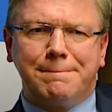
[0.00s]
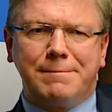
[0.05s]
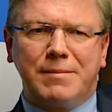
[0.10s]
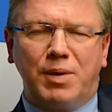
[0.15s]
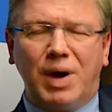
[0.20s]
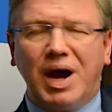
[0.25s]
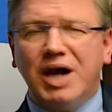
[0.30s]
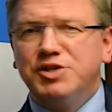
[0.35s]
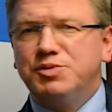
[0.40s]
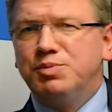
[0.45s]

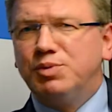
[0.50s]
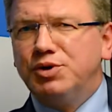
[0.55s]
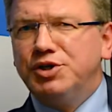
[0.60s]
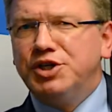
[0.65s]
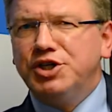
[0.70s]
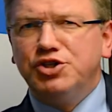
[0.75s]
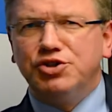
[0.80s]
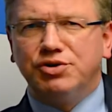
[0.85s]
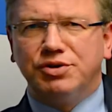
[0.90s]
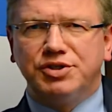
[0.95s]
Why it's more
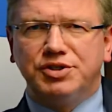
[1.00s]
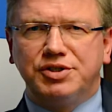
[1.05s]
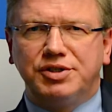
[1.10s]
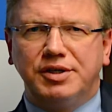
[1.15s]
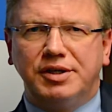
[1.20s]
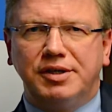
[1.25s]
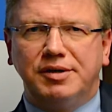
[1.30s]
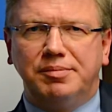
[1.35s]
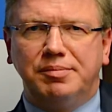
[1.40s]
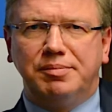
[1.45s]
dangerous?
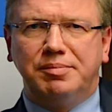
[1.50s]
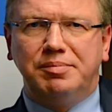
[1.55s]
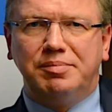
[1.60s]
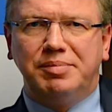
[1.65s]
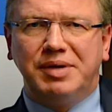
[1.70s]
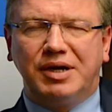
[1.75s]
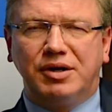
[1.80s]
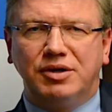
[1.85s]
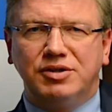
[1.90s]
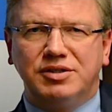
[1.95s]

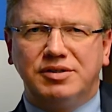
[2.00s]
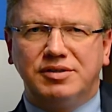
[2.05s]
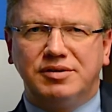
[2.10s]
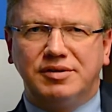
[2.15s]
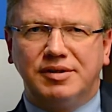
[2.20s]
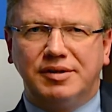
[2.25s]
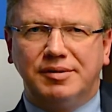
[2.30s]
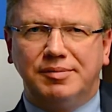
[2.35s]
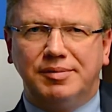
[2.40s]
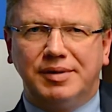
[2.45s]
Because